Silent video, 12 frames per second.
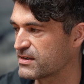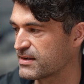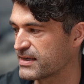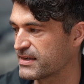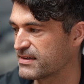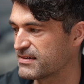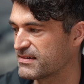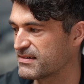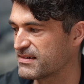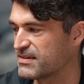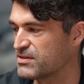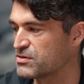kind of like
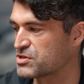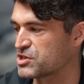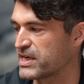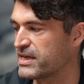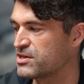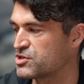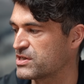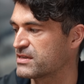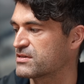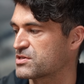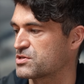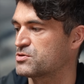you're
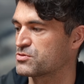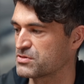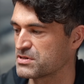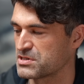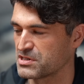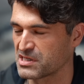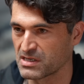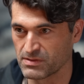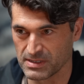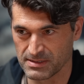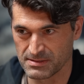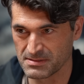changing the story as you
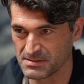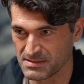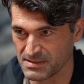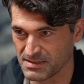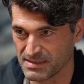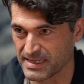go along.